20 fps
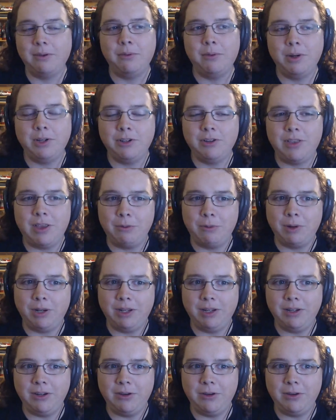which they
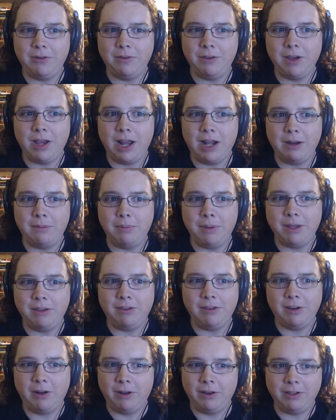really do if you kind of
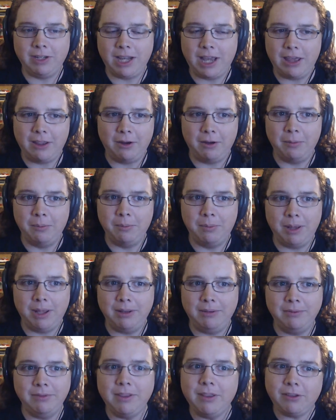piece it all together.
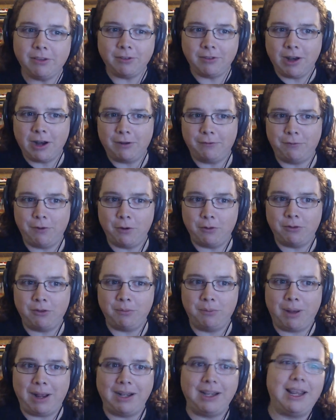But this is not a
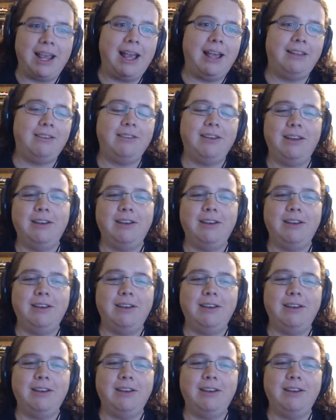Frozen podcast.